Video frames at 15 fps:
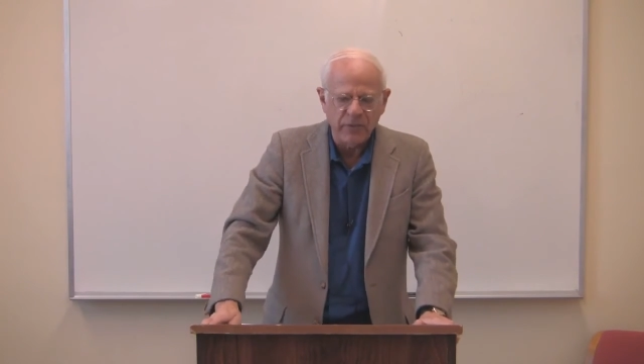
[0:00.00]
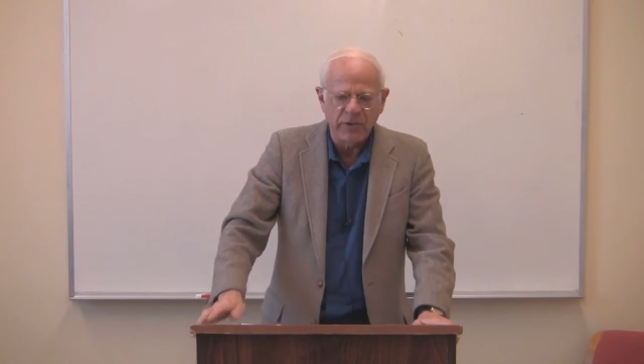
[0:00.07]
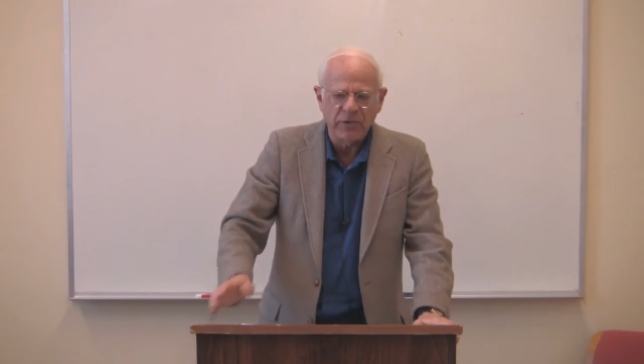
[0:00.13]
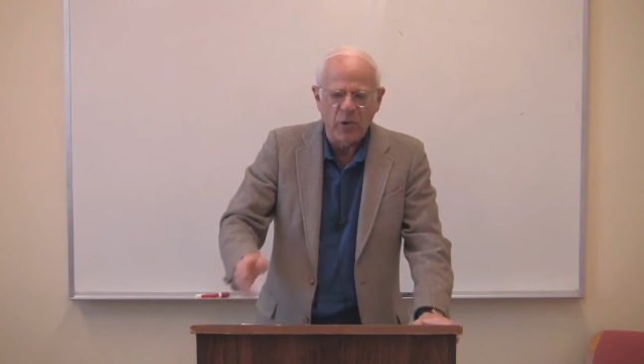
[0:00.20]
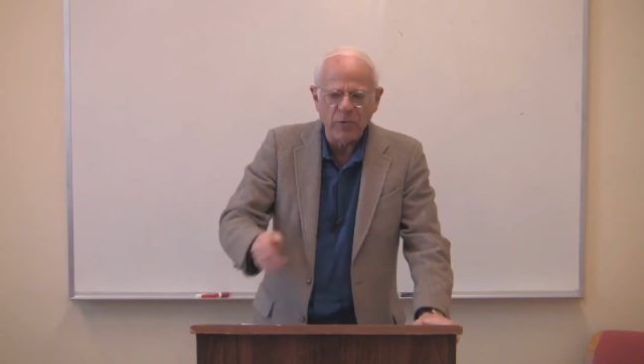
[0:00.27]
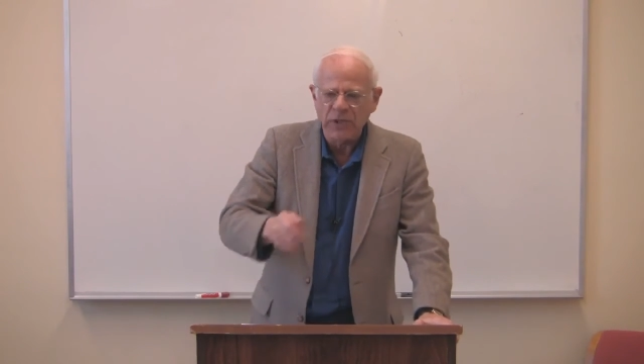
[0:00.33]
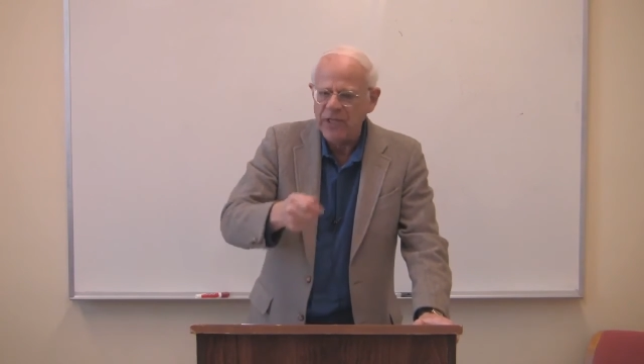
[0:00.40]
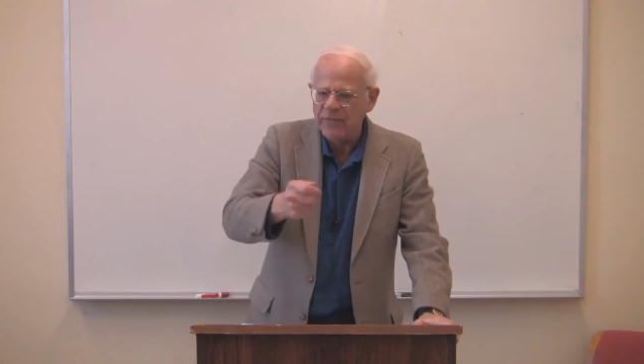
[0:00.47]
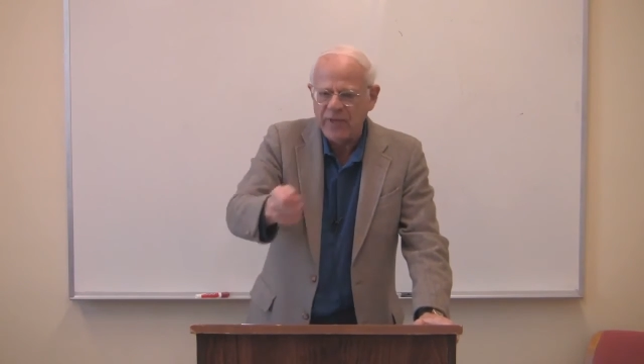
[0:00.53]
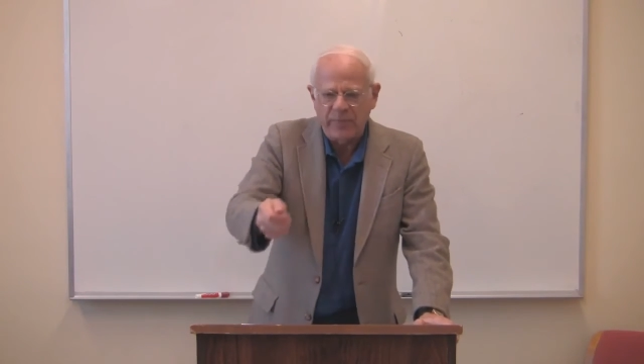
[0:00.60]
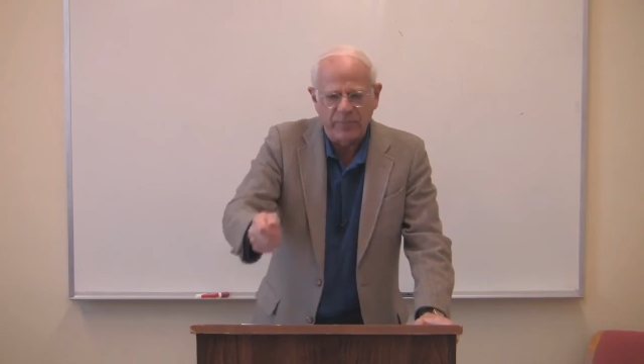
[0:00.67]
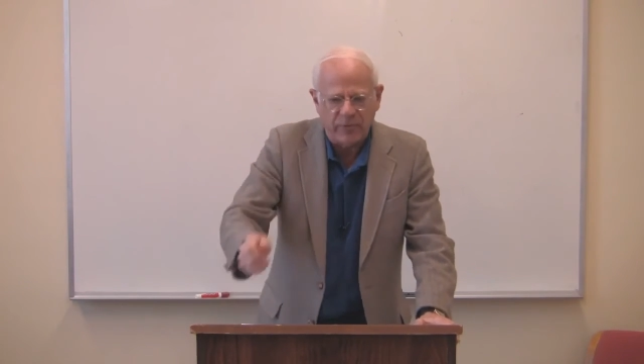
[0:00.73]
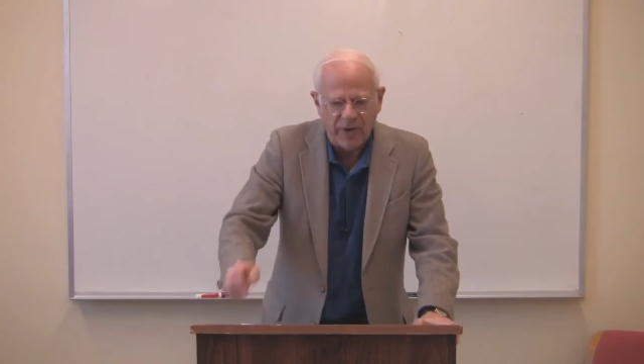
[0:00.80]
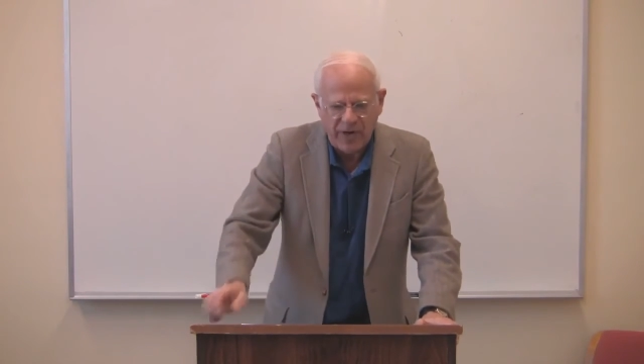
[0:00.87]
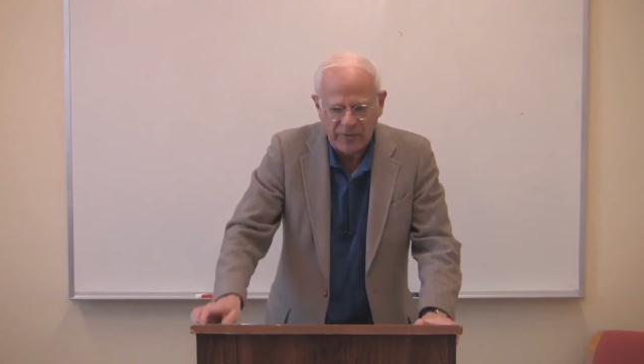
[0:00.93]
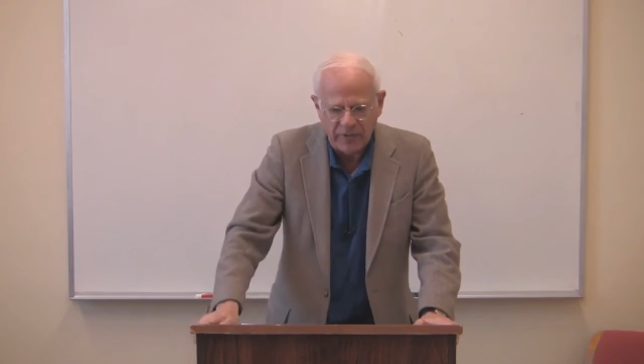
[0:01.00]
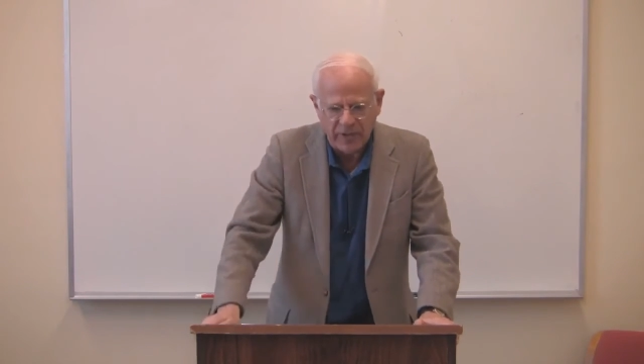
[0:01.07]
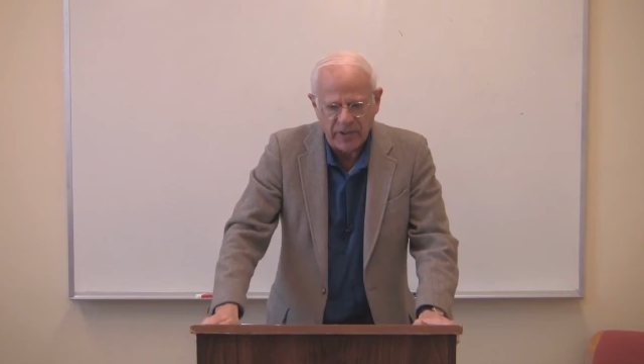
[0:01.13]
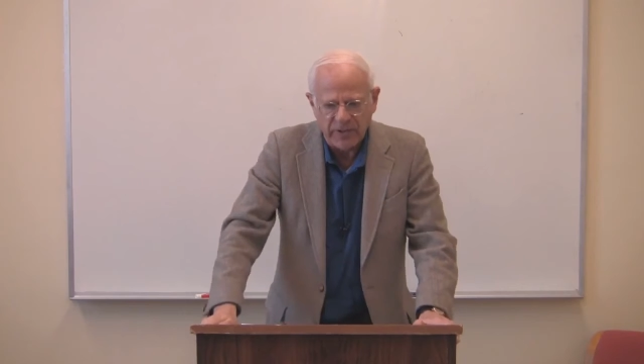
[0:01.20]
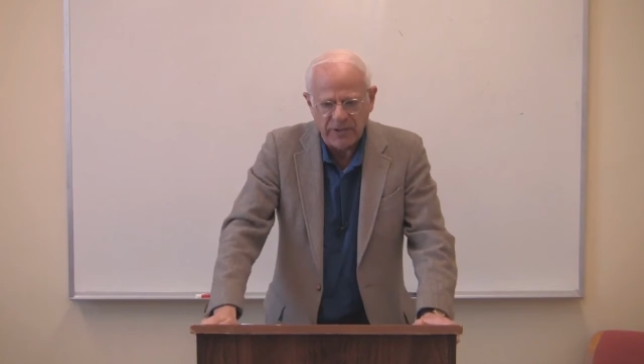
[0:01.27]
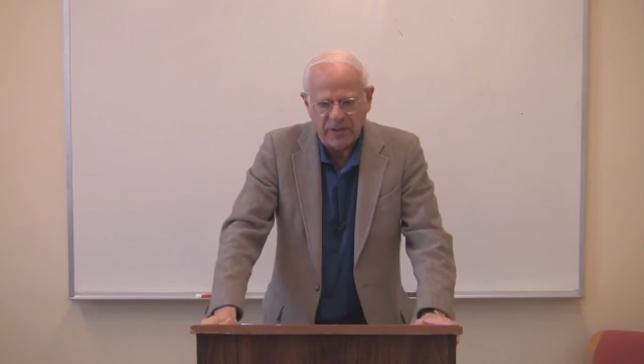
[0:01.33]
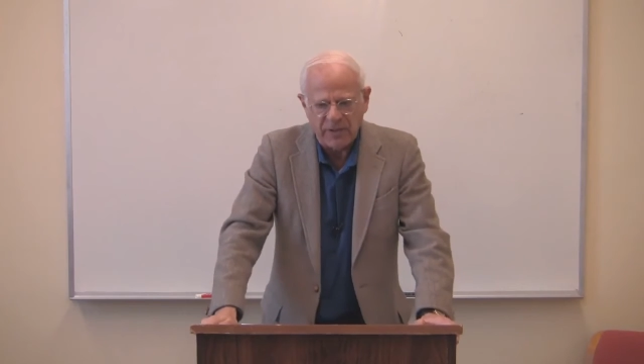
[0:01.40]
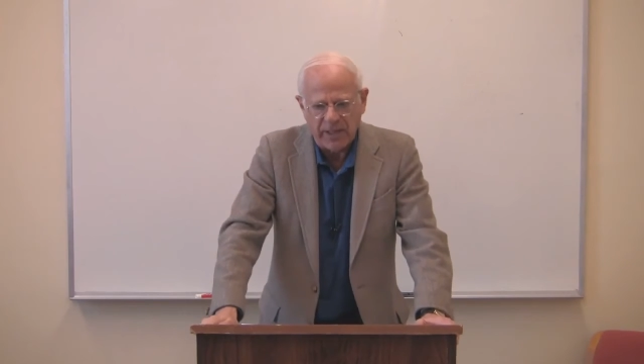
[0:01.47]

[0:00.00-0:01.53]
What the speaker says: we don't give a priority to